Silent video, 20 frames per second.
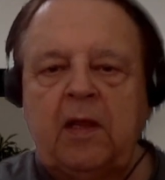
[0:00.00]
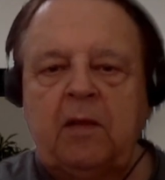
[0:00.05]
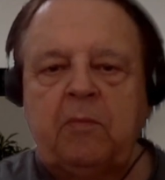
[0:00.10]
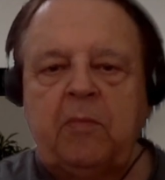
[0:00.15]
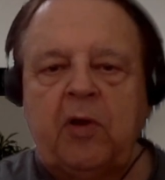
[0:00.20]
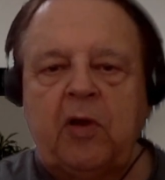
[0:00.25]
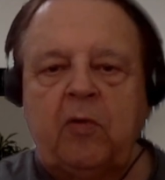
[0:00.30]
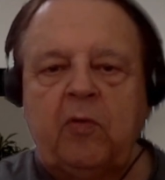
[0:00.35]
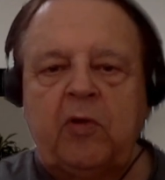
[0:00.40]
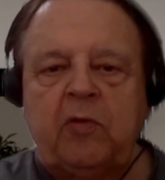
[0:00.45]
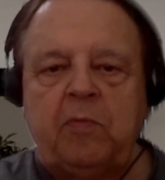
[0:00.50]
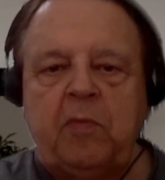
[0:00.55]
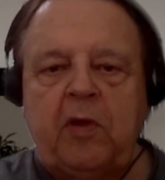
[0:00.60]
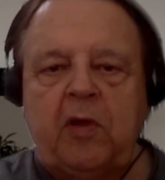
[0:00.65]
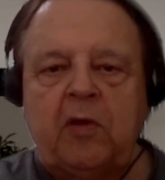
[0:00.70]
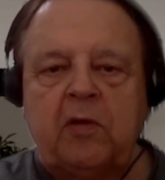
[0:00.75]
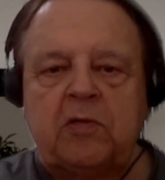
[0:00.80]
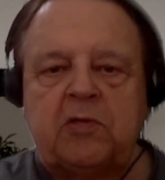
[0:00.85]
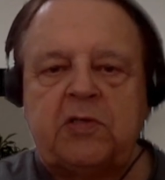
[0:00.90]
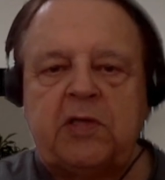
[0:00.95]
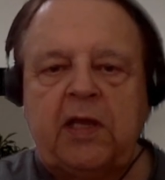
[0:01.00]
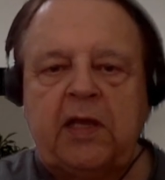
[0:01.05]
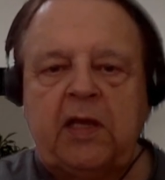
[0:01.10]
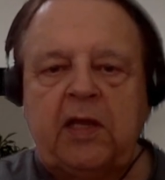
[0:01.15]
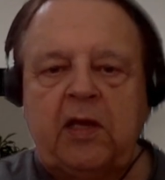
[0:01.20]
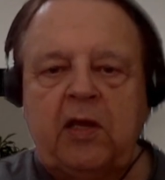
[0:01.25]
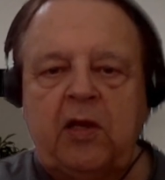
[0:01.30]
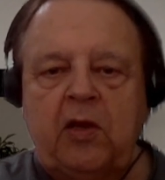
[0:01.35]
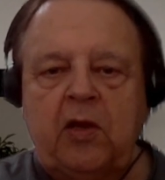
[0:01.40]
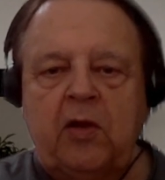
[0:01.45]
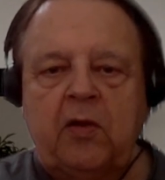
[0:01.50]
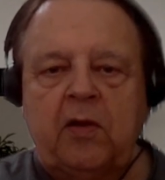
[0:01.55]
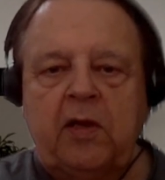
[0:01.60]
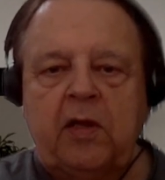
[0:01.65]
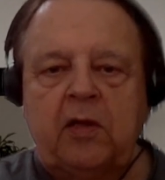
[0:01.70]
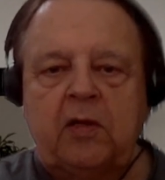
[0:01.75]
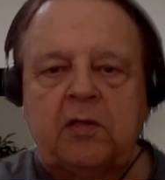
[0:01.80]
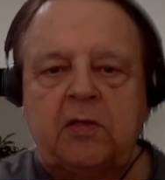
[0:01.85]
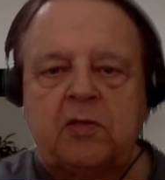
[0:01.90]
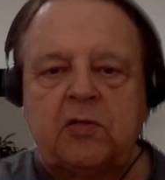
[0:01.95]
Bear with me here a second here.
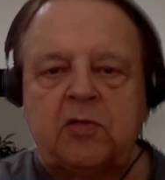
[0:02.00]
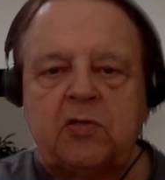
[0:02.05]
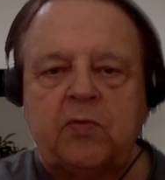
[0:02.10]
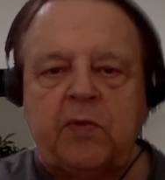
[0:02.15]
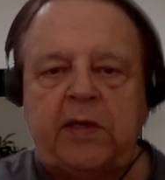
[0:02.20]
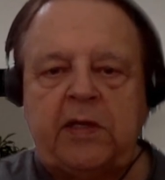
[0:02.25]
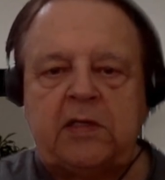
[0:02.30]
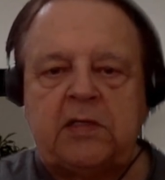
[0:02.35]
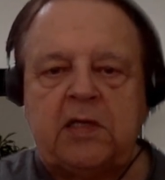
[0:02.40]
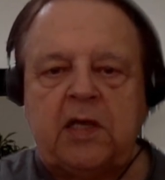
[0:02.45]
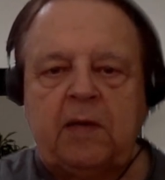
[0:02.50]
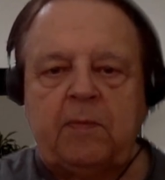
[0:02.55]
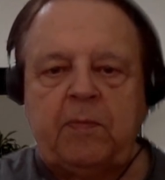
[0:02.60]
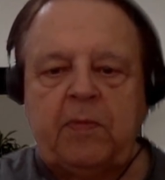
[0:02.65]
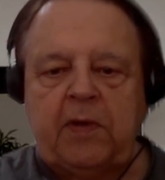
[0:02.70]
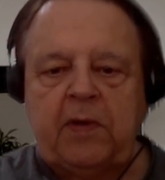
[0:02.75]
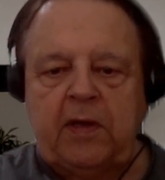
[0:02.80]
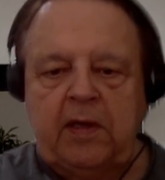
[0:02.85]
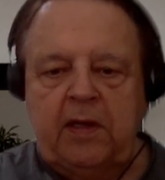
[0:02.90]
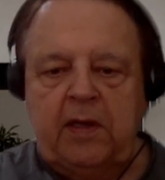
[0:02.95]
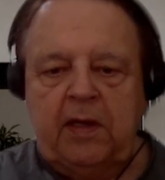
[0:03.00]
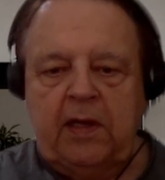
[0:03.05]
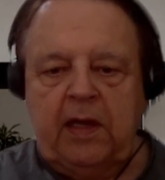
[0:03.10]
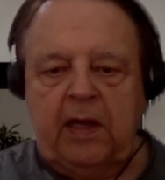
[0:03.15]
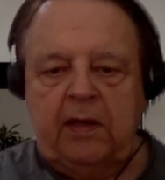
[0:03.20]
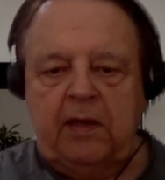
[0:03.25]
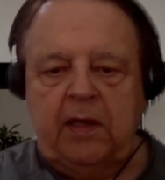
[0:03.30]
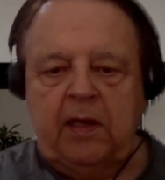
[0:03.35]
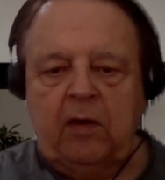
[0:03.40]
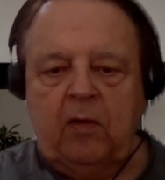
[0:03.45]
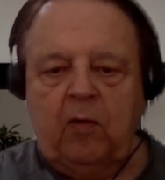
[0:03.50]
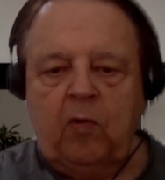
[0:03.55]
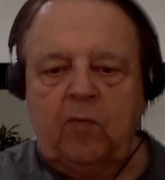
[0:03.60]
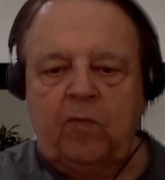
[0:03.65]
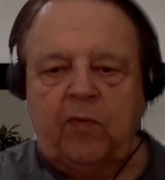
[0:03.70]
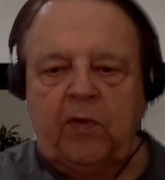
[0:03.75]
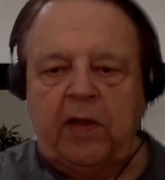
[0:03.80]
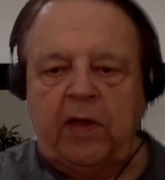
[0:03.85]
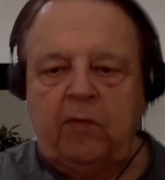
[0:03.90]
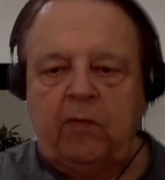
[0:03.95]
Get the screens up and then
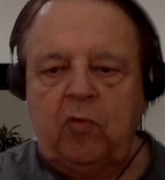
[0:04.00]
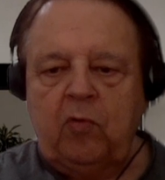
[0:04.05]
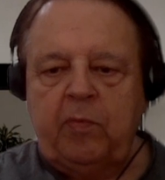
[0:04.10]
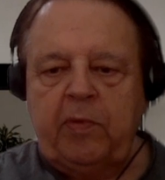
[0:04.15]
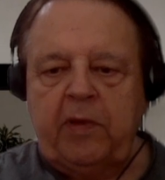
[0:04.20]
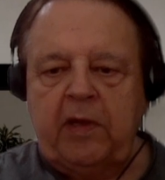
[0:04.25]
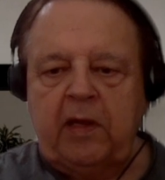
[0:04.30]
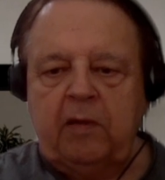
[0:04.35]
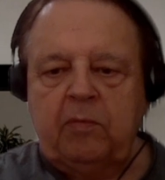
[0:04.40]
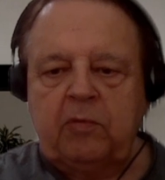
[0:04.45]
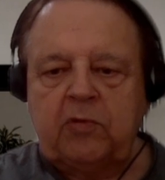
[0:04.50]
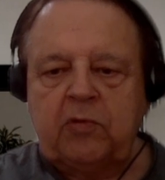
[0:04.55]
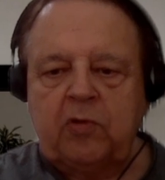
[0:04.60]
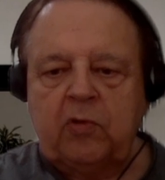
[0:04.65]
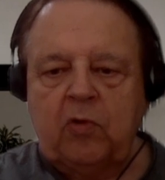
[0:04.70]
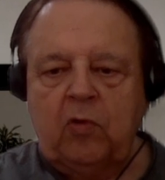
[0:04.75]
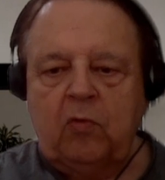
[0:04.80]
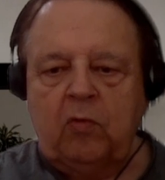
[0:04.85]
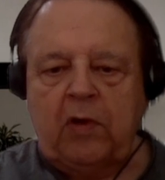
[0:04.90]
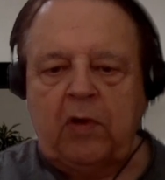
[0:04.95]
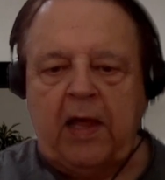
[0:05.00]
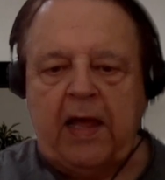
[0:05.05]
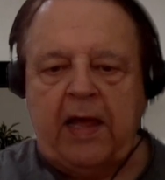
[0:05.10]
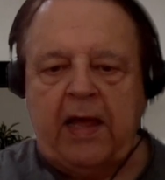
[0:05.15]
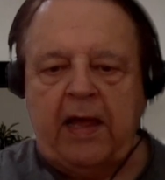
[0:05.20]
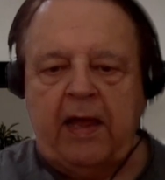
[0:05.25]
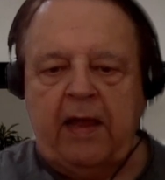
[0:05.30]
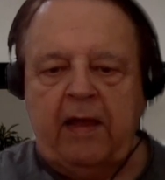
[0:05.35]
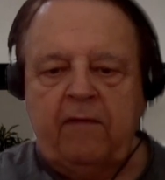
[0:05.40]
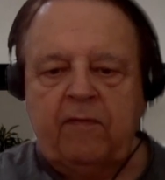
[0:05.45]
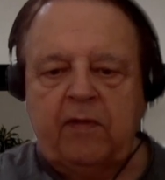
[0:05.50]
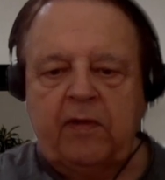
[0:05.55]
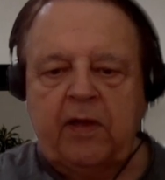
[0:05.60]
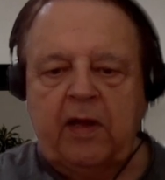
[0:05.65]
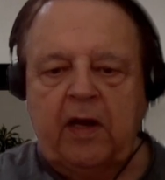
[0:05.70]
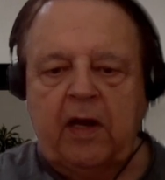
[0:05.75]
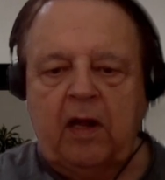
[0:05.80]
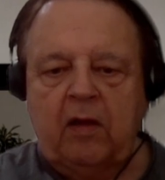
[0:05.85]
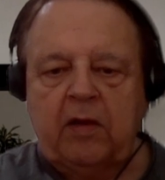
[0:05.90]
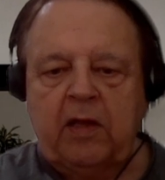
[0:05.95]
hopefully we'll be able to go live and
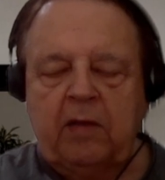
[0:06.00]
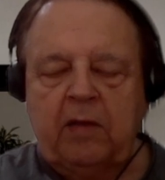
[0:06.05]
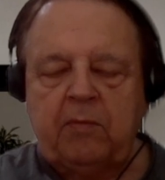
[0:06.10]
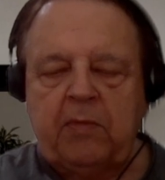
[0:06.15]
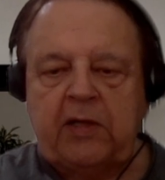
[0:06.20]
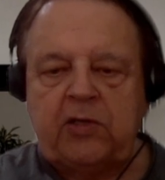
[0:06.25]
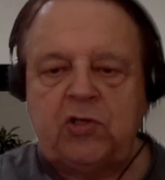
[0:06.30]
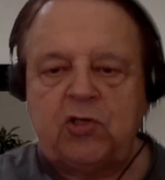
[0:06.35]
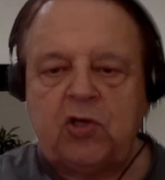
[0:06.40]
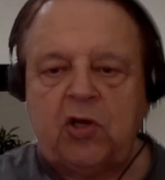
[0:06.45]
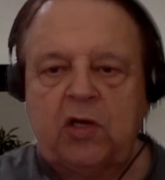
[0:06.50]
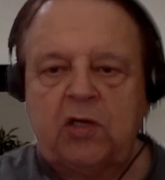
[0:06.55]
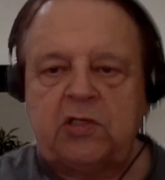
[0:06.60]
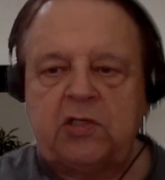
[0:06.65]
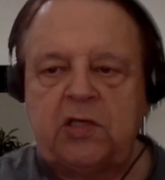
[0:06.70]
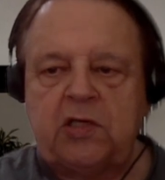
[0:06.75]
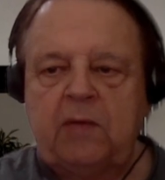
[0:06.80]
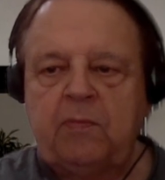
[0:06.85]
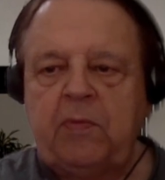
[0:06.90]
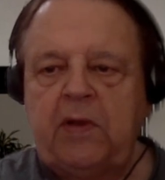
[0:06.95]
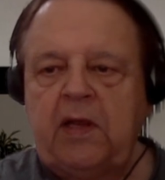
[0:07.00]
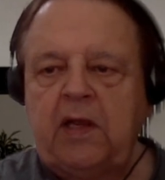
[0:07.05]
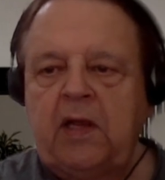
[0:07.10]
then I'll get my charts up.